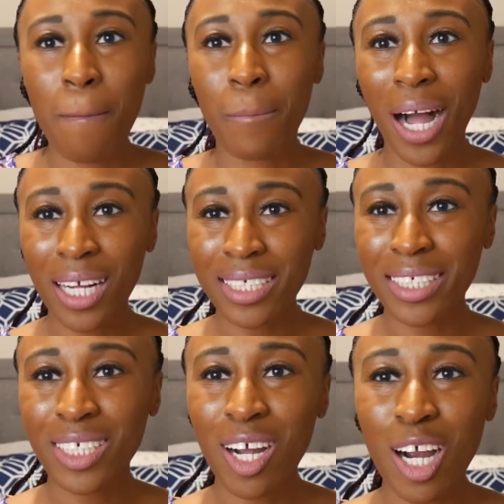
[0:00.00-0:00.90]

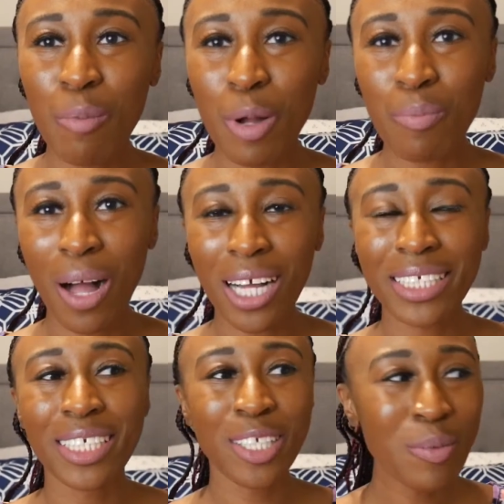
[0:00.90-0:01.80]
Boxycharm
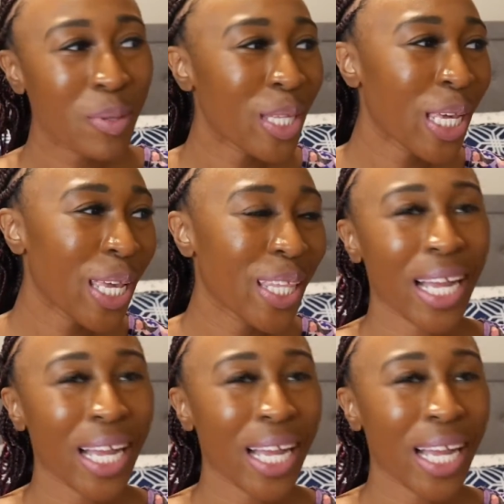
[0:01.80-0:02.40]
unboxing complete.